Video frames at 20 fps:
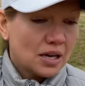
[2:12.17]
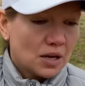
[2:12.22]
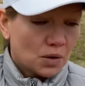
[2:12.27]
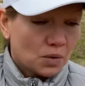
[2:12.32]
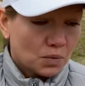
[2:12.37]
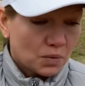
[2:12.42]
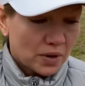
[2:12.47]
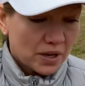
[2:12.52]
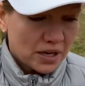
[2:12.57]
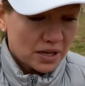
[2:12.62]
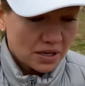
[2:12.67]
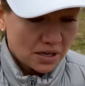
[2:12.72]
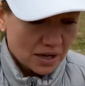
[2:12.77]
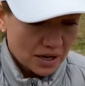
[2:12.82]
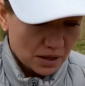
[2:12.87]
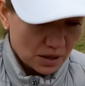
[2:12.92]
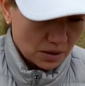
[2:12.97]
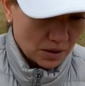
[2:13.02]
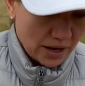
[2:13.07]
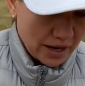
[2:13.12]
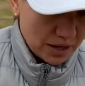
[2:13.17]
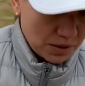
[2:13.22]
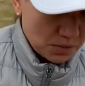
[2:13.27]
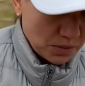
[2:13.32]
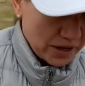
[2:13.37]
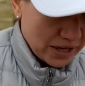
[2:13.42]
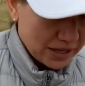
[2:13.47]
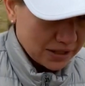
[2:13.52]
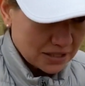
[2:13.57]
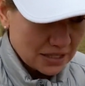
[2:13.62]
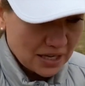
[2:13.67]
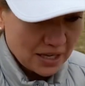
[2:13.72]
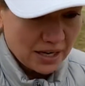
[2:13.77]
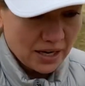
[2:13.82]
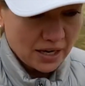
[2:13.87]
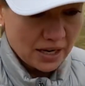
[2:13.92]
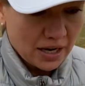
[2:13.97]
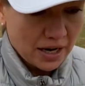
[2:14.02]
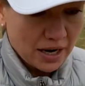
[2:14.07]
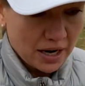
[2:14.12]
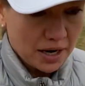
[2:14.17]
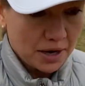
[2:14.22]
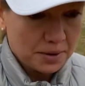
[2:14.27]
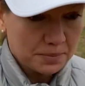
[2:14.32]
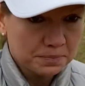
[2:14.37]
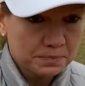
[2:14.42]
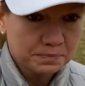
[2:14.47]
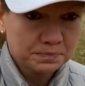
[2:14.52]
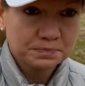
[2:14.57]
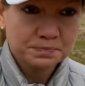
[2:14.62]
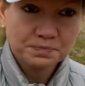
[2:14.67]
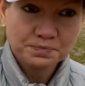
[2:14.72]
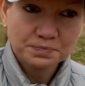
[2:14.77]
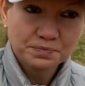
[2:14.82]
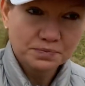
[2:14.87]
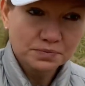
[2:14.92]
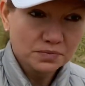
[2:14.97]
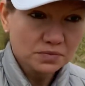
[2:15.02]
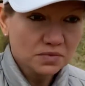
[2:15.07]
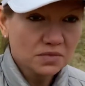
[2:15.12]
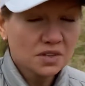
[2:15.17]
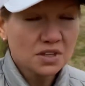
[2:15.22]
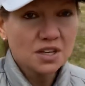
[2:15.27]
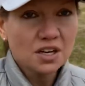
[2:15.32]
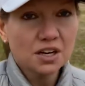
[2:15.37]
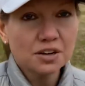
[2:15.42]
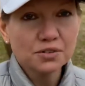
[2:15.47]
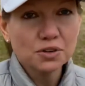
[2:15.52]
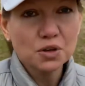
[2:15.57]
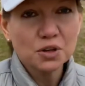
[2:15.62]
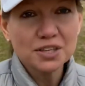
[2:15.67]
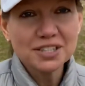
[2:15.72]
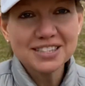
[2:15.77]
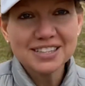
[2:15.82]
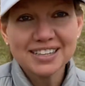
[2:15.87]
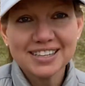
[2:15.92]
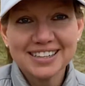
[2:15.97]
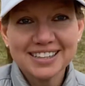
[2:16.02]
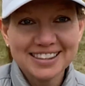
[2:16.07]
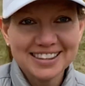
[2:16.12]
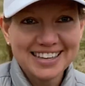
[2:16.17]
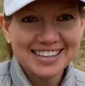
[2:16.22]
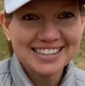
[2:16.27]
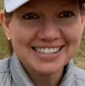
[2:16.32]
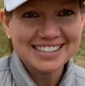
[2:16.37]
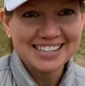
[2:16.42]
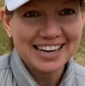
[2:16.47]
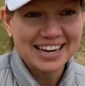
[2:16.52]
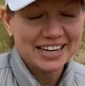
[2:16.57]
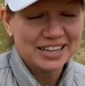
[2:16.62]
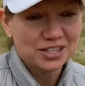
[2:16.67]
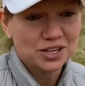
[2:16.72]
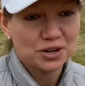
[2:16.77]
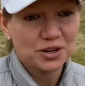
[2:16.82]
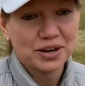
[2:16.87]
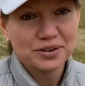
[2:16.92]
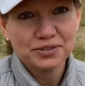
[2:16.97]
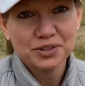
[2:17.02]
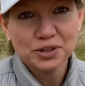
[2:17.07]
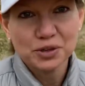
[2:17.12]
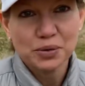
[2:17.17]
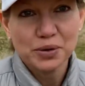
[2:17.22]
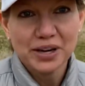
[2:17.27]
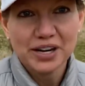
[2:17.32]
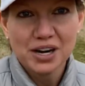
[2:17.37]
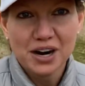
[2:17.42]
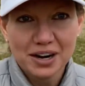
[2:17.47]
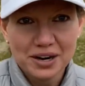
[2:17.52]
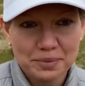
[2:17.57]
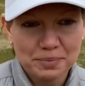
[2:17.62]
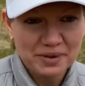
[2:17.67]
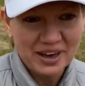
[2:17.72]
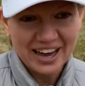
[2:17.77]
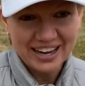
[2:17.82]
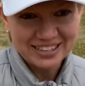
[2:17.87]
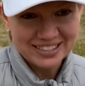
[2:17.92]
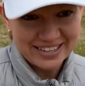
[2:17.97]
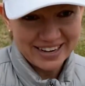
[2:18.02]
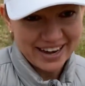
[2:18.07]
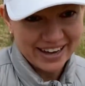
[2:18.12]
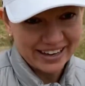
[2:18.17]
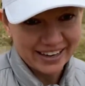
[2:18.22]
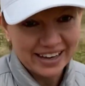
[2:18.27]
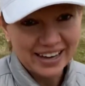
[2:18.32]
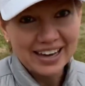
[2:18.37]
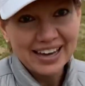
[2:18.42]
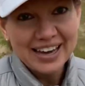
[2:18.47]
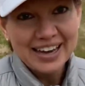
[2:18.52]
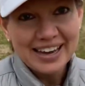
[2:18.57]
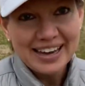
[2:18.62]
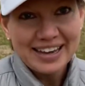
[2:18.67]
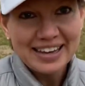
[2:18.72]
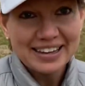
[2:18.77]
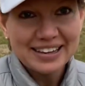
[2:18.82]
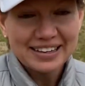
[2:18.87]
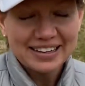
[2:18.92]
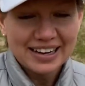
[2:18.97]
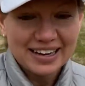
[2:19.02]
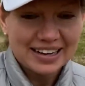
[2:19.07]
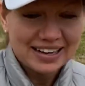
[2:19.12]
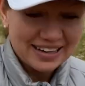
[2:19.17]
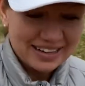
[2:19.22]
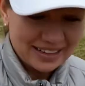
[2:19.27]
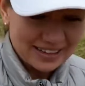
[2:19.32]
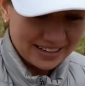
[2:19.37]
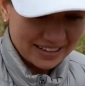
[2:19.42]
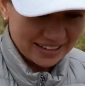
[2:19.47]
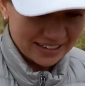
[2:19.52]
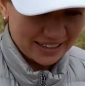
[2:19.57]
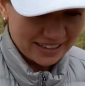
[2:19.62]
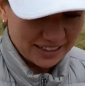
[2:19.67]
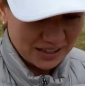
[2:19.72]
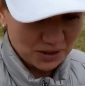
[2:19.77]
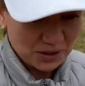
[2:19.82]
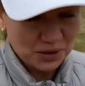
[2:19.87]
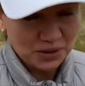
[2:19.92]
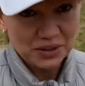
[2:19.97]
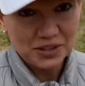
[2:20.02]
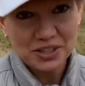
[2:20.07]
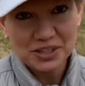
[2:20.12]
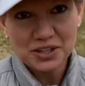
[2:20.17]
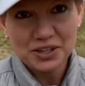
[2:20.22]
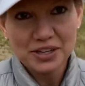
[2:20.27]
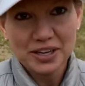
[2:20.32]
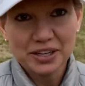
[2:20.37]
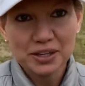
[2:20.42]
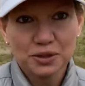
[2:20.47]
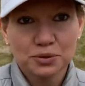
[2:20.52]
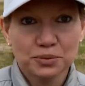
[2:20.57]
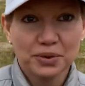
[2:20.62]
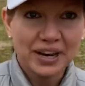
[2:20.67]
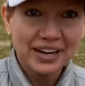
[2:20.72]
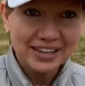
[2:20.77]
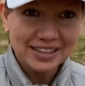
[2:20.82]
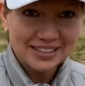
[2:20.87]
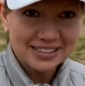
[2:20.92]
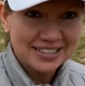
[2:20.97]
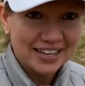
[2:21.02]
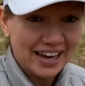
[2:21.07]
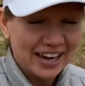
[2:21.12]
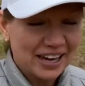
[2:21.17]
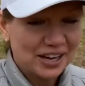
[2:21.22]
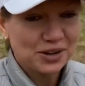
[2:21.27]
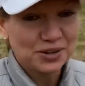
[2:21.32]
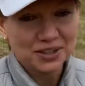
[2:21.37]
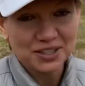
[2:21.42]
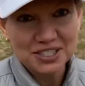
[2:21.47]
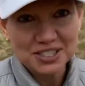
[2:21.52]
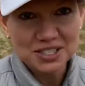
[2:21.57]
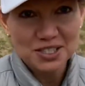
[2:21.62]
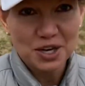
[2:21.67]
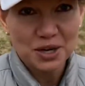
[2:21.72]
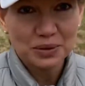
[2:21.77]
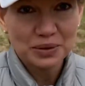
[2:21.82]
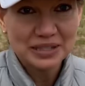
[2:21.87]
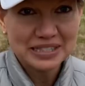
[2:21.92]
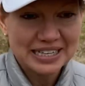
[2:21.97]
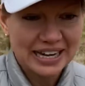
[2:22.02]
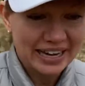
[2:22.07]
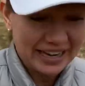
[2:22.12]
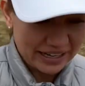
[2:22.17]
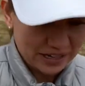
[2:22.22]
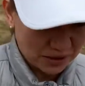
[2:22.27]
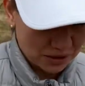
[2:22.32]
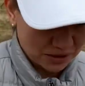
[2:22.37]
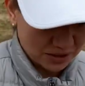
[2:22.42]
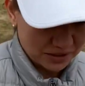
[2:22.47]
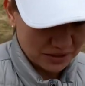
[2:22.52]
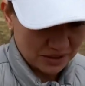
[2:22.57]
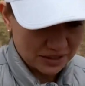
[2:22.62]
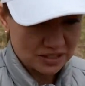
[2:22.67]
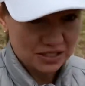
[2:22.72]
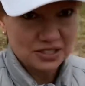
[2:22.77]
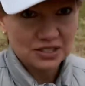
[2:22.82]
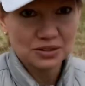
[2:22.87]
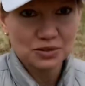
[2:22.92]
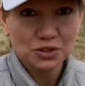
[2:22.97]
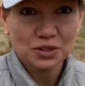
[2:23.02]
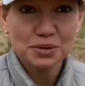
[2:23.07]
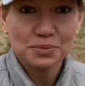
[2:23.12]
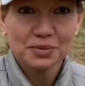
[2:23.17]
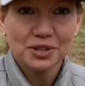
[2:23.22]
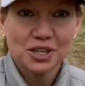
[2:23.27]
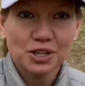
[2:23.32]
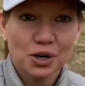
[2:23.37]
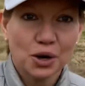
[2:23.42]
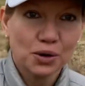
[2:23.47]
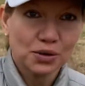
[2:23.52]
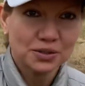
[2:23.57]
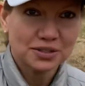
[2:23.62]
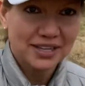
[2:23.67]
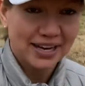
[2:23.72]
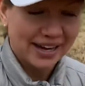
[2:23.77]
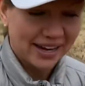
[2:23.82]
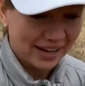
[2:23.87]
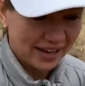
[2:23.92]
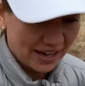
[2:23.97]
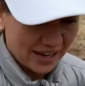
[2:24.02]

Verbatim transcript: when I went, um, of course they, they say don't ever quit on a bad day. And, and uh, or you know, like a rainy day or snowy day or extremely cold day,